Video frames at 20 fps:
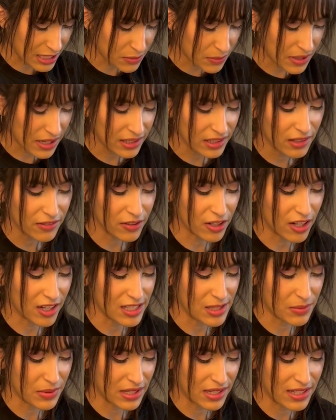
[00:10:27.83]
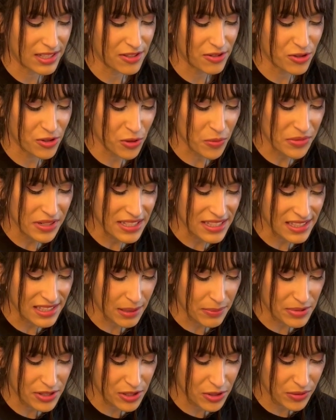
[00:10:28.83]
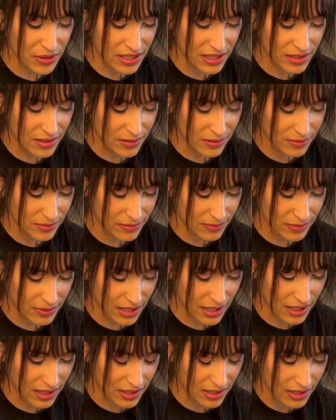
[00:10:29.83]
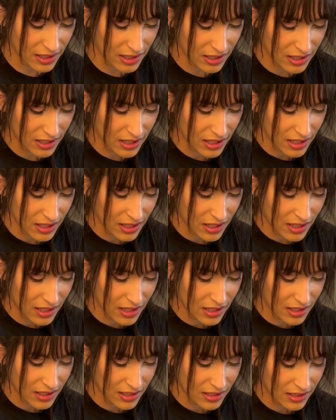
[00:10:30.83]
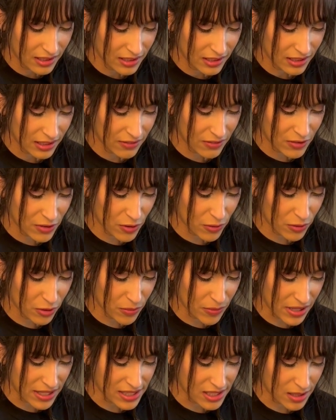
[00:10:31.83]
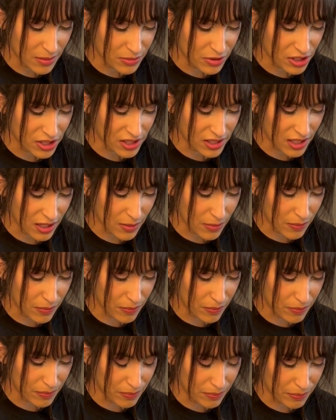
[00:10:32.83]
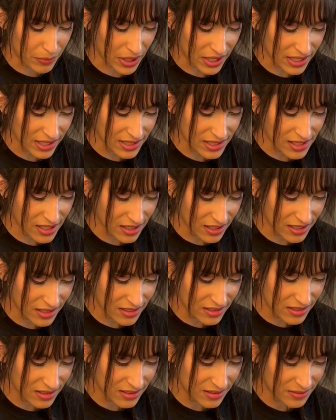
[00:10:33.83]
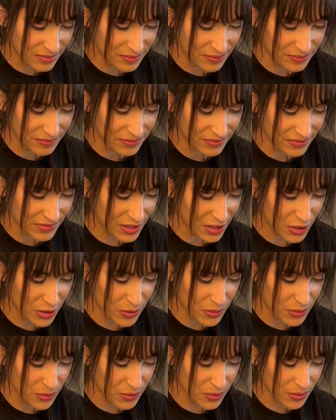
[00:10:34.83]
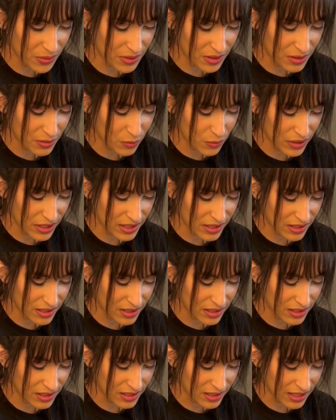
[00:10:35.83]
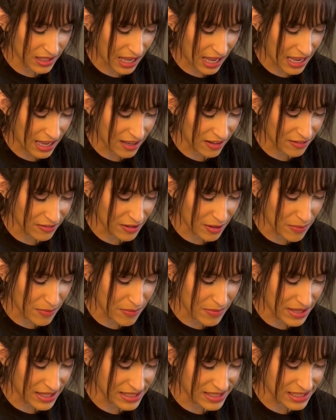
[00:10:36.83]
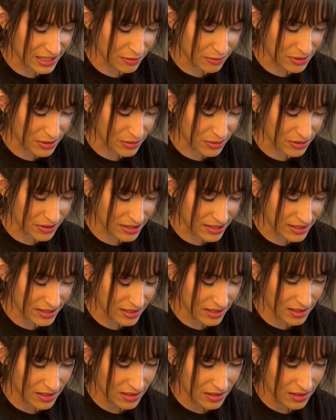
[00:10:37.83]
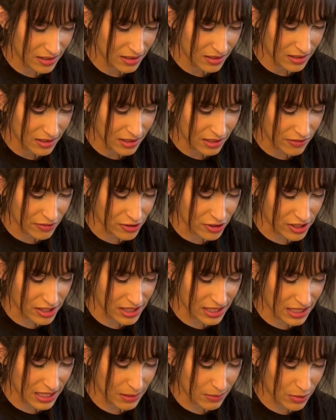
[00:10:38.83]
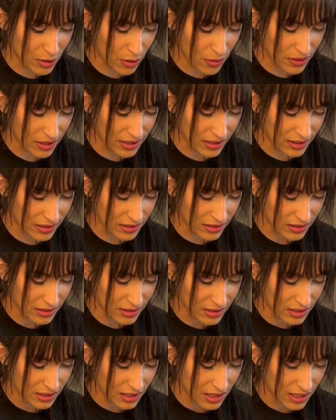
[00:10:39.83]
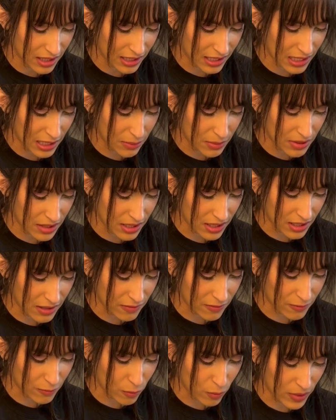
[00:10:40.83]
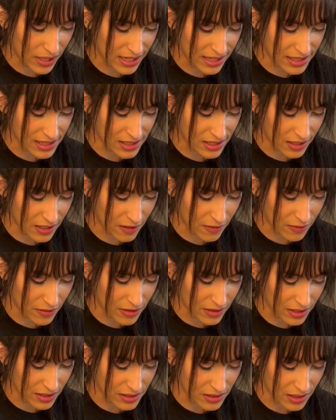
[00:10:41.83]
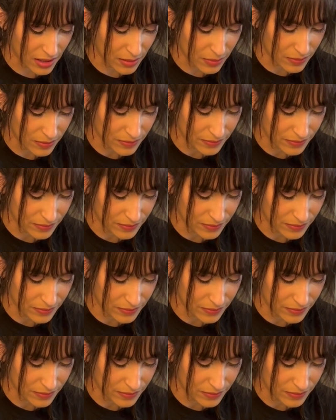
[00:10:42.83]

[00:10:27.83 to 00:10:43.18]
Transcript: why I love cosplay, because there's so many steps to it that even though you mess up just a bucket ton, you will have amazing results if you just keep going and keep thinking of ways to cover things up.